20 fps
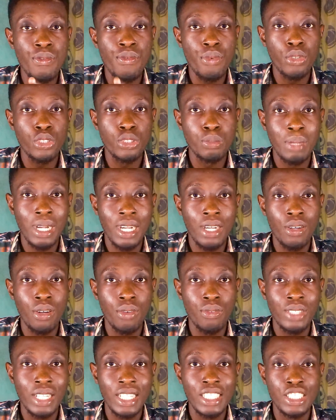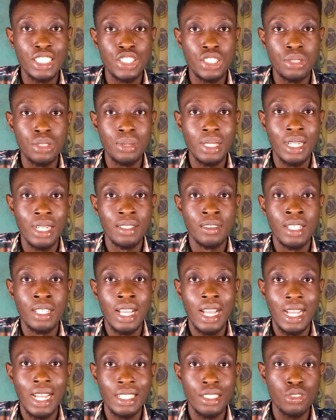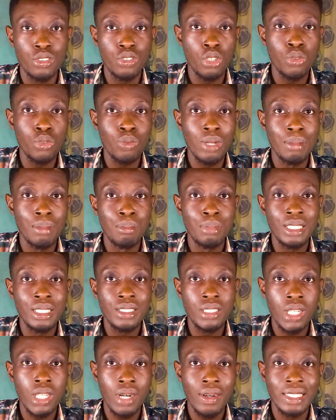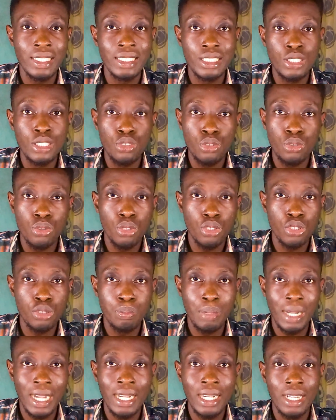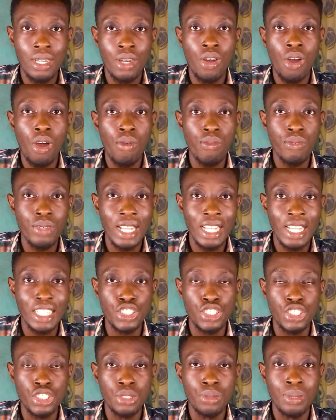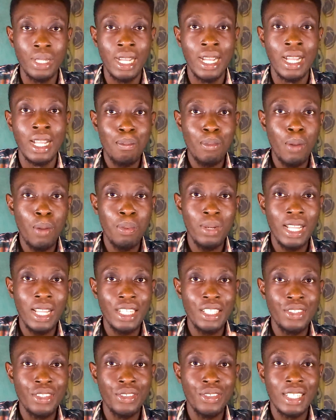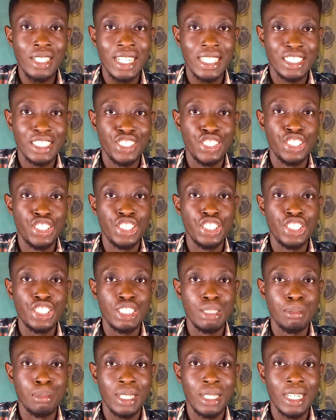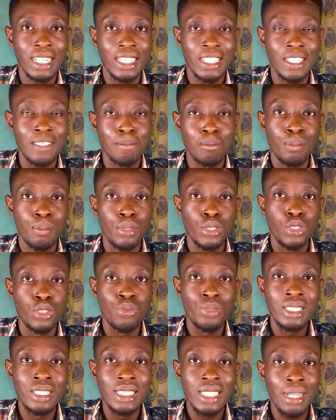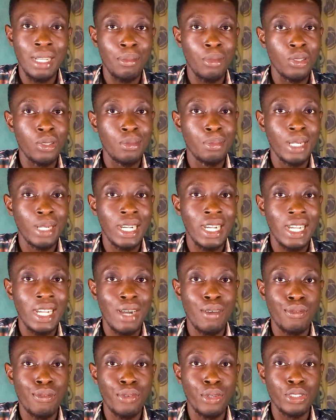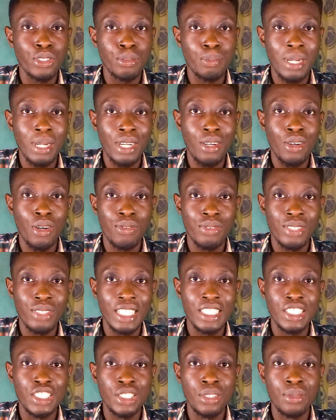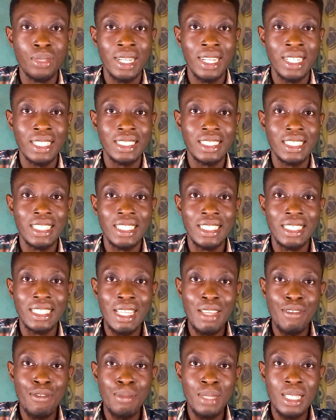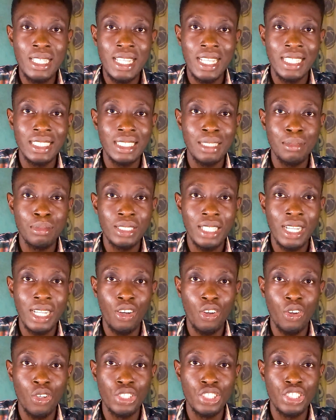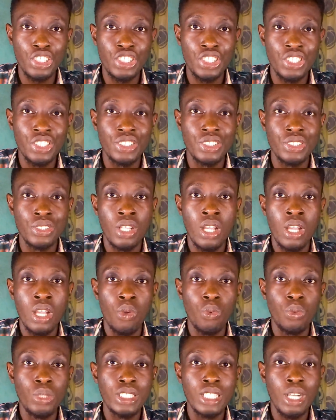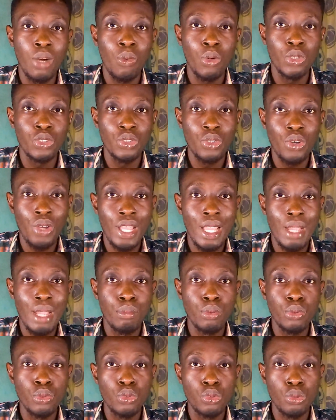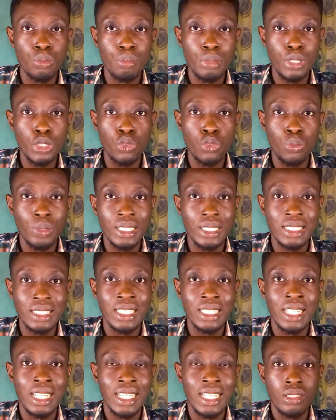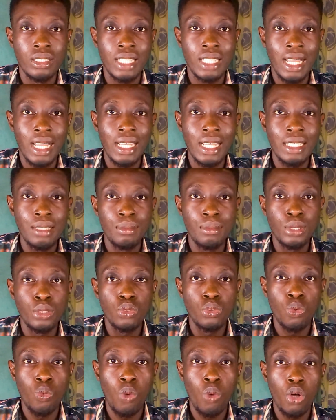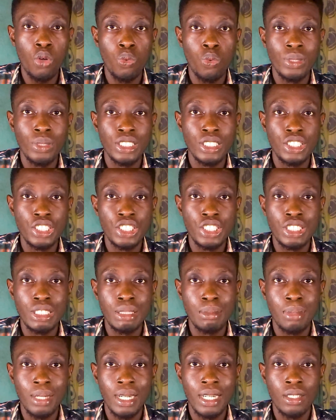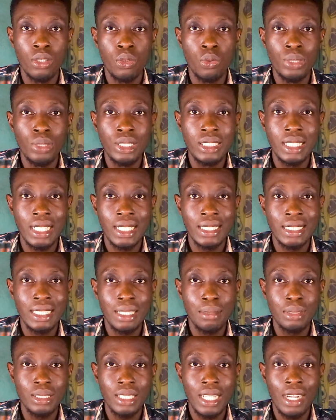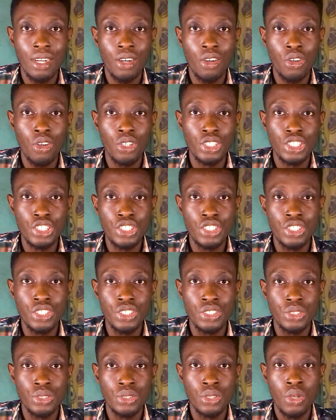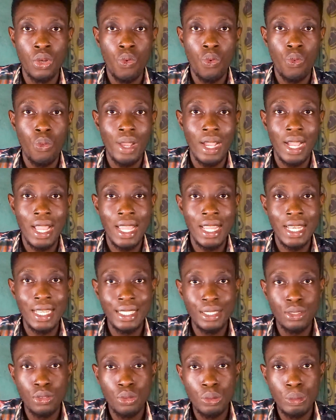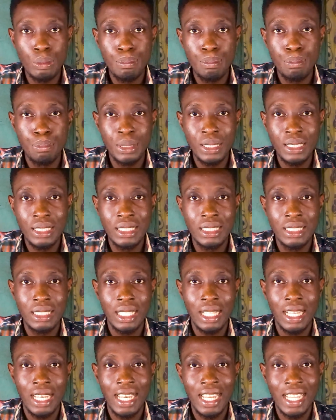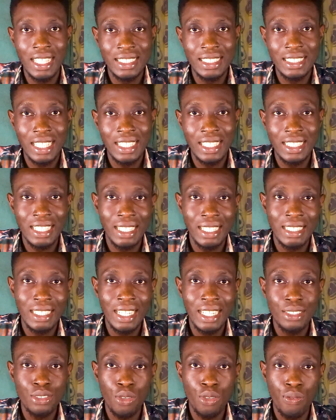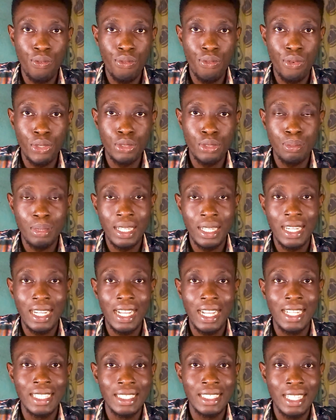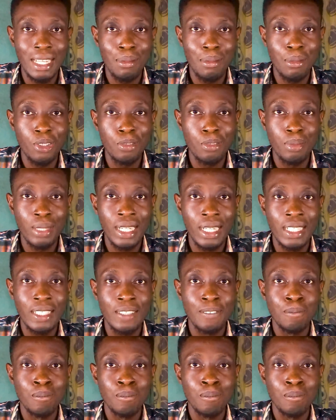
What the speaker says: First Bank of Nigeria, and the third one being Guarantee Trust Bank of Nigeria, popularly known as GT Bank. Between Diamond Bank and First Bank of Nigeria, they gave me their terms and conditions, which I was not able to meet with. That led me to work with GT Bank, which their terms and conditions were a little bit lesser than that of First Bank and Diamond Bank.